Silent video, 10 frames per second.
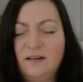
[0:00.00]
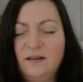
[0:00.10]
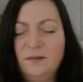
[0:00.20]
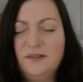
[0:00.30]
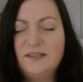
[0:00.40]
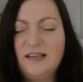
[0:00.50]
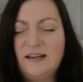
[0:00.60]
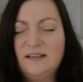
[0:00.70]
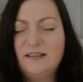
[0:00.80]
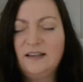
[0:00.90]
But he said
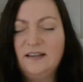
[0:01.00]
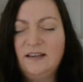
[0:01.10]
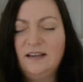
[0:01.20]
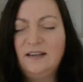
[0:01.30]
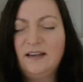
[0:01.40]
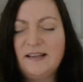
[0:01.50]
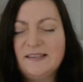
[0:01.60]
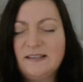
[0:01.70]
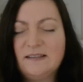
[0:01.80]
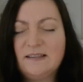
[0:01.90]
it's in
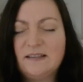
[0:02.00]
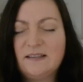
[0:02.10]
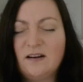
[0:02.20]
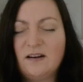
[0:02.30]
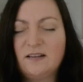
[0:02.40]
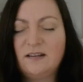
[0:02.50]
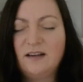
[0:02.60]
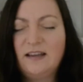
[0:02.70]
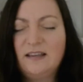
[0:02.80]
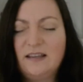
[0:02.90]
essence it's not
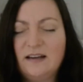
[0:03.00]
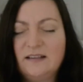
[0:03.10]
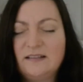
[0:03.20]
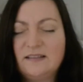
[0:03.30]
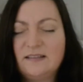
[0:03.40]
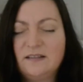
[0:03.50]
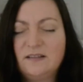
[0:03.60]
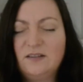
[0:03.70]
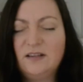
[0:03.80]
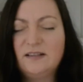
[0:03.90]
like that. It's
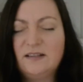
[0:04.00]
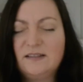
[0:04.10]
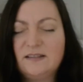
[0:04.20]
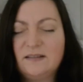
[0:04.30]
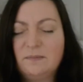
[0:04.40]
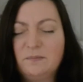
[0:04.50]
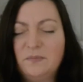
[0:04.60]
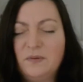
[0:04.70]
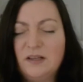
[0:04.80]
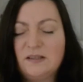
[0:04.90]

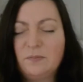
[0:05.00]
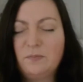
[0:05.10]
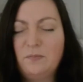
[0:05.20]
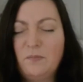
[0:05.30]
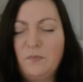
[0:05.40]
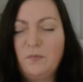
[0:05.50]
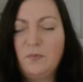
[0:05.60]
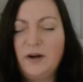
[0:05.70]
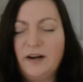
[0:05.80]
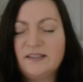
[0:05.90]
it's
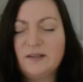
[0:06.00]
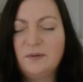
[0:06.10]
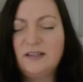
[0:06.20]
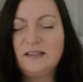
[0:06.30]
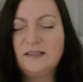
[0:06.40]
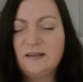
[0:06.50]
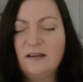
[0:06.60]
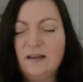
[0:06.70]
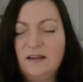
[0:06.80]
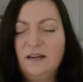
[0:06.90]
where some of these
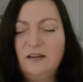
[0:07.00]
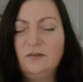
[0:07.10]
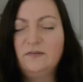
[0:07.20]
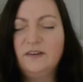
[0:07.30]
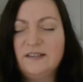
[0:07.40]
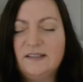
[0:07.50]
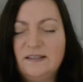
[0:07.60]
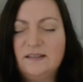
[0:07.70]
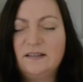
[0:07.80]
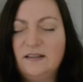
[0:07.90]

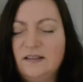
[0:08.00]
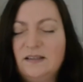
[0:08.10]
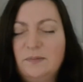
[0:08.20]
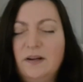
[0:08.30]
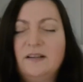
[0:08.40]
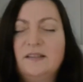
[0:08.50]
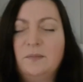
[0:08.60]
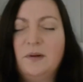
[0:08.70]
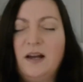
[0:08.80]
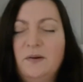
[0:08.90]
universes, it's where some
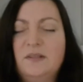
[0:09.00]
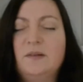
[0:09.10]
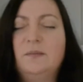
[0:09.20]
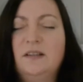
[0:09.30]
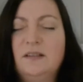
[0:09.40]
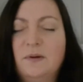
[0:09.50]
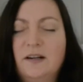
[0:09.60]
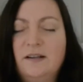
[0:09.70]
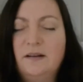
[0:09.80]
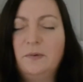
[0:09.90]
of these
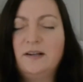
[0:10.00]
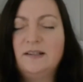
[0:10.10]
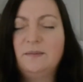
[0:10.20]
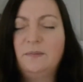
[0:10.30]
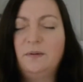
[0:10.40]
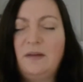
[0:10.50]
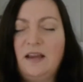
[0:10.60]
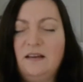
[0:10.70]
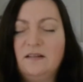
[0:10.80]
worlds have been made,